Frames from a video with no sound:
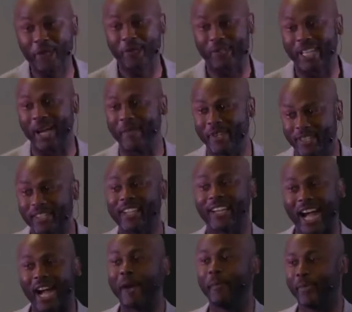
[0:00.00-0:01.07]
you tell me to cook,
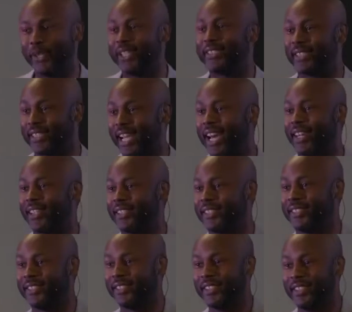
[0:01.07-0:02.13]
I can put it together.
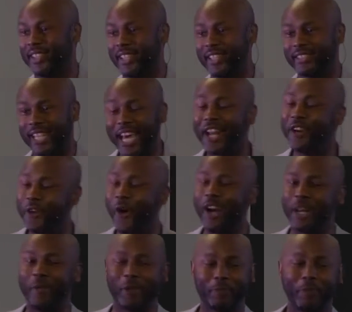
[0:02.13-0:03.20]
That
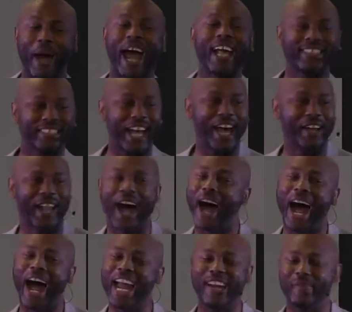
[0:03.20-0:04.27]
anointing was passed down.
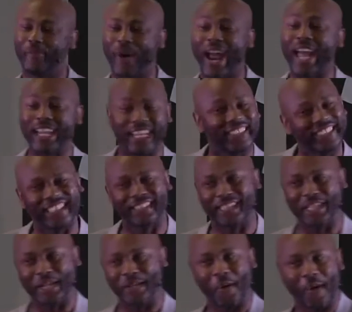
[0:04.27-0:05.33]
I ain't bragging, it's just
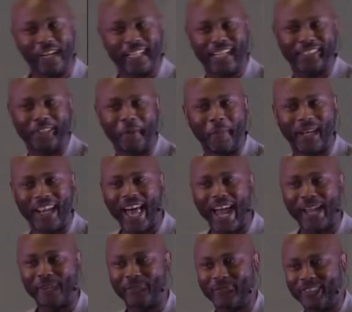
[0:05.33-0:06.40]
the anointing that's on my
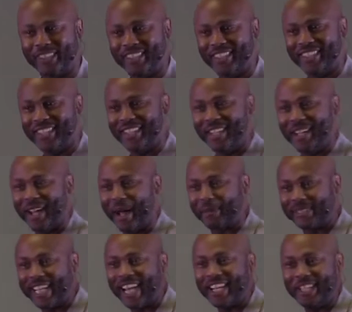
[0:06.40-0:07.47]
life. I'm
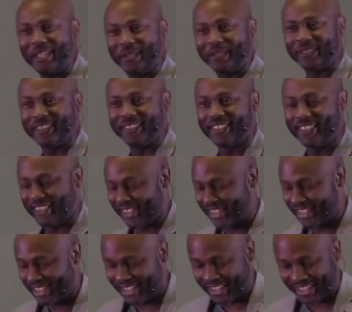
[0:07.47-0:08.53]
telling you.
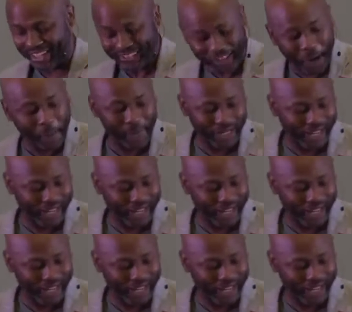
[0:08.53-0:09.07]
It's on my